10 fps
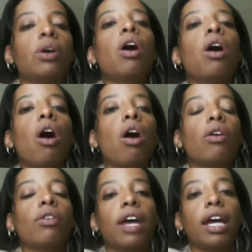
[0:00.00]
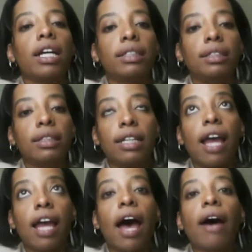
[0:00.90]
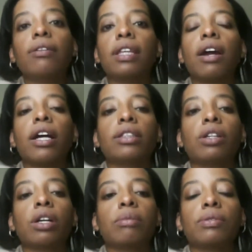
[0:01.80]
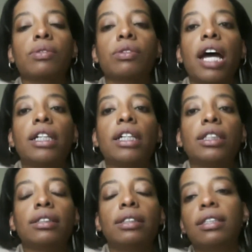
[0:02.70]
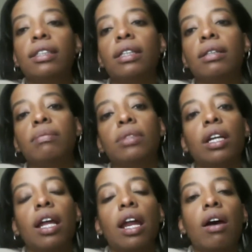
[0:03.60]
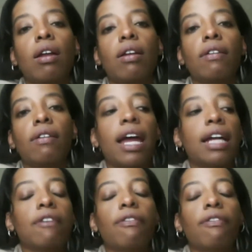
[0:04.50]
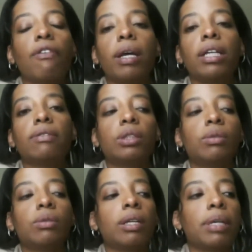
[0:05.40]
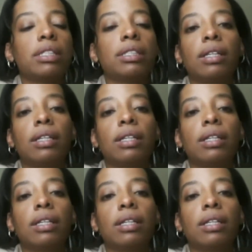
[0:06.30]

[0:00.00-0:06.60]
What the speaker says: all that is out there in terms of strategies and systems and all of that and different ways of doing business,